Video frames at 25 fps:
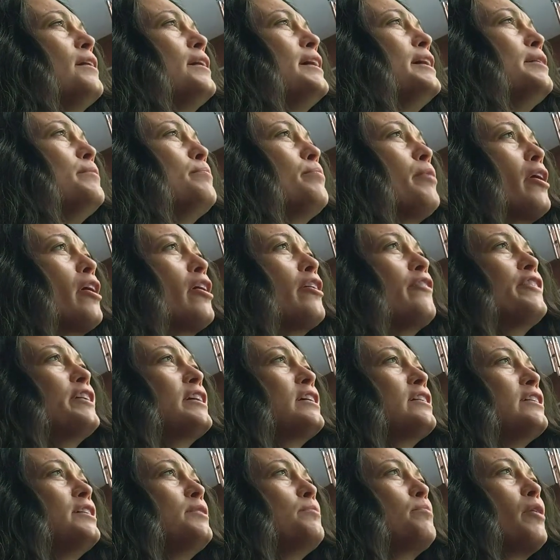
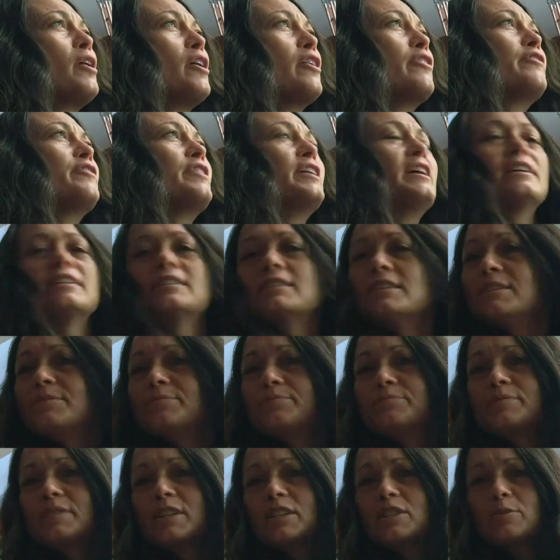Imperfectly perfect.
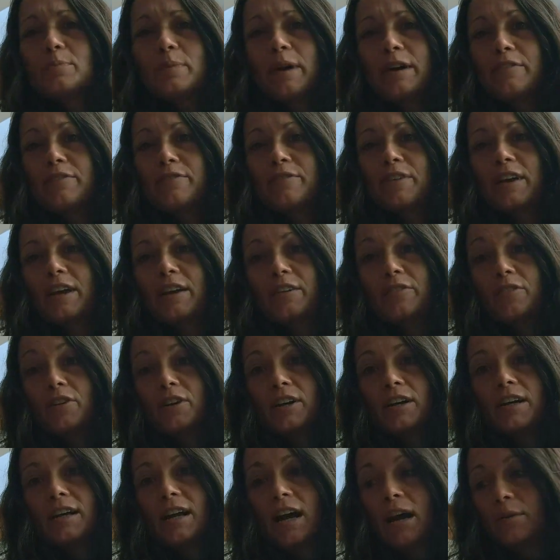That's my
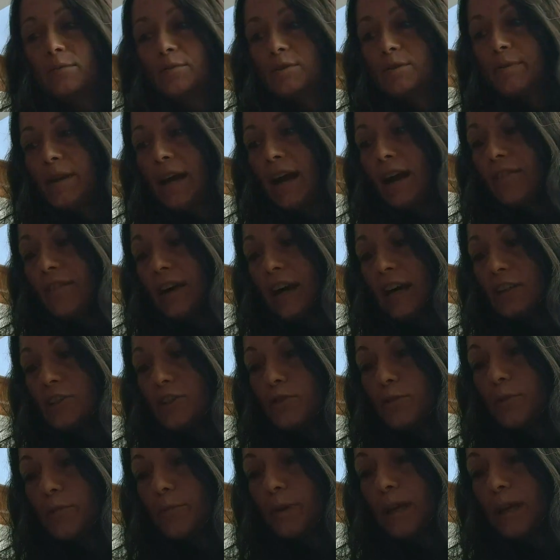favorite. It helps me have actual